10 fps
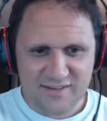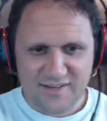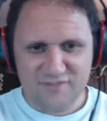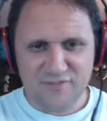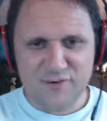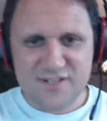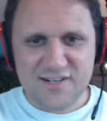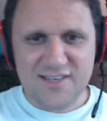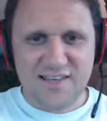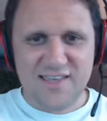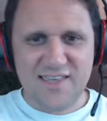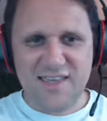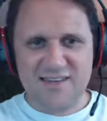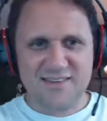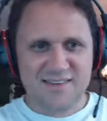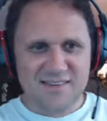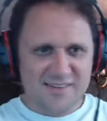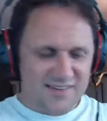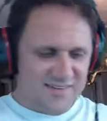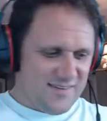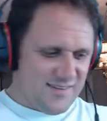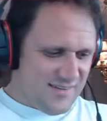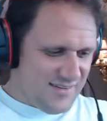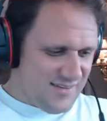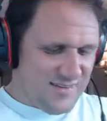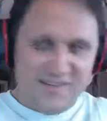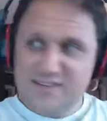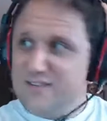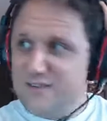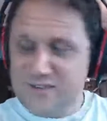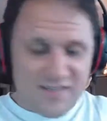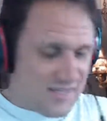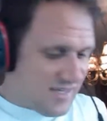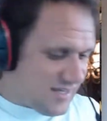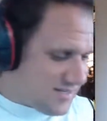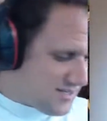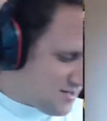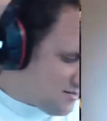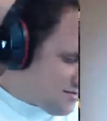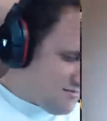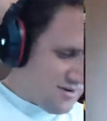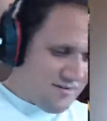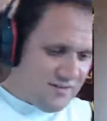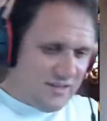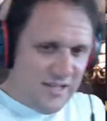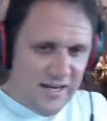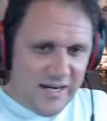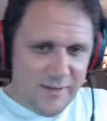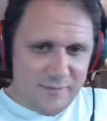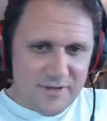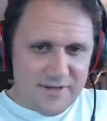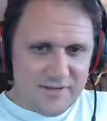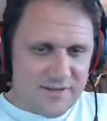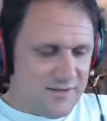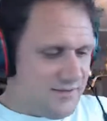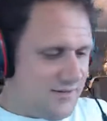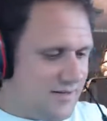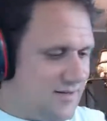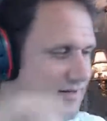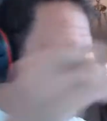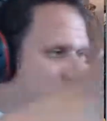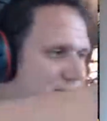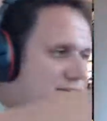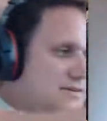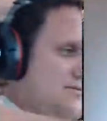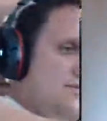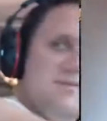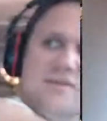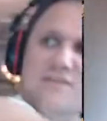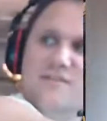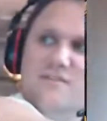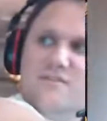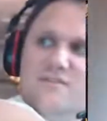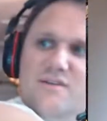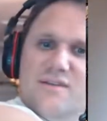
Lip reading: Unfortunately, I can't. Unfortunately, I can't share all three. Lame. All right, let's see. What are we gonna do?